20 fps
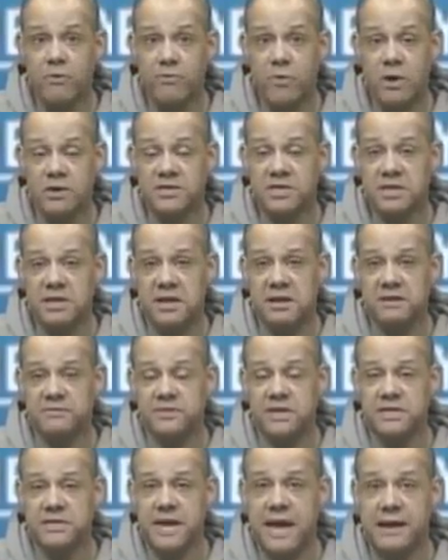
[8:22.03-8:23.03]
on to the
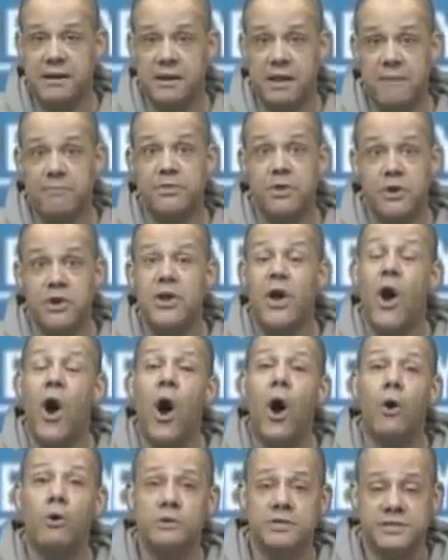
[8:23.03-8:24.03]
NFC title game. They're going to
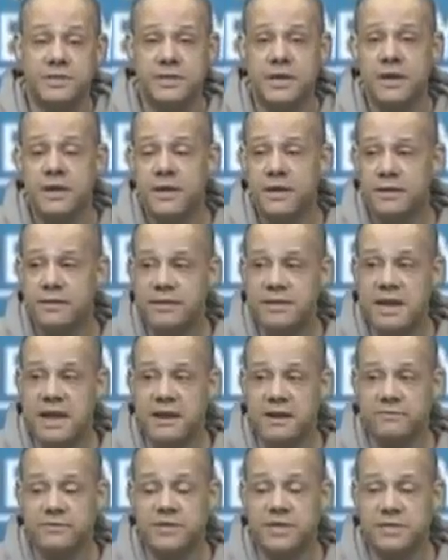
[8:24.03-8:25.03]
host the
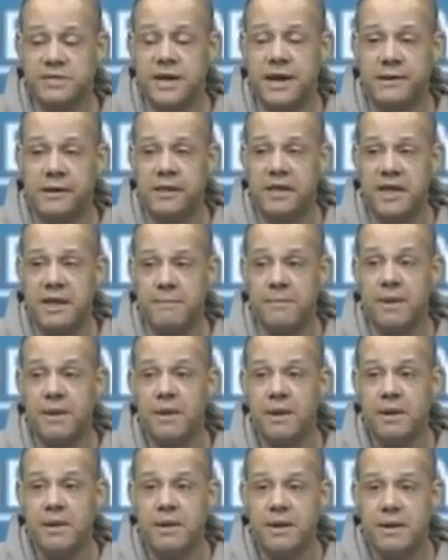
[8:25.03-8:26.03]
NFC title game
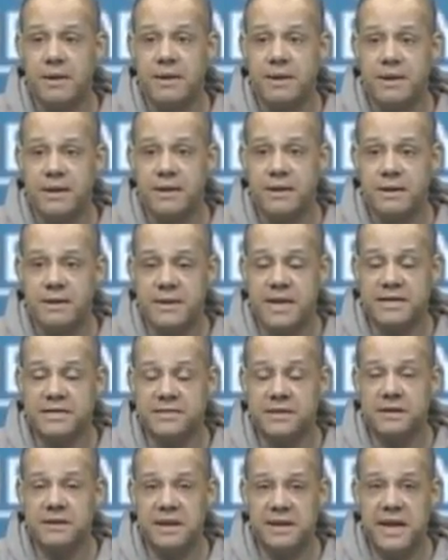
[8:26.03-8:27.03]
next
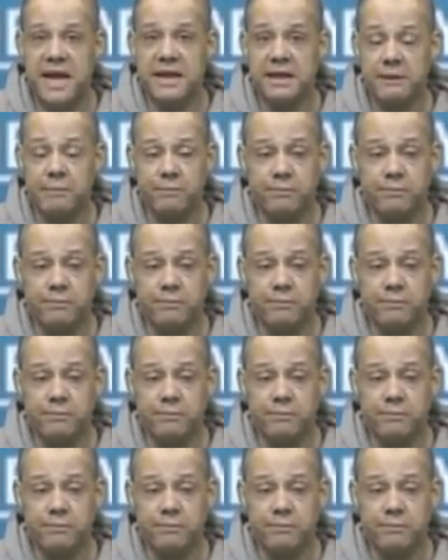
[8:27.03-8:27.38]
Sunday night.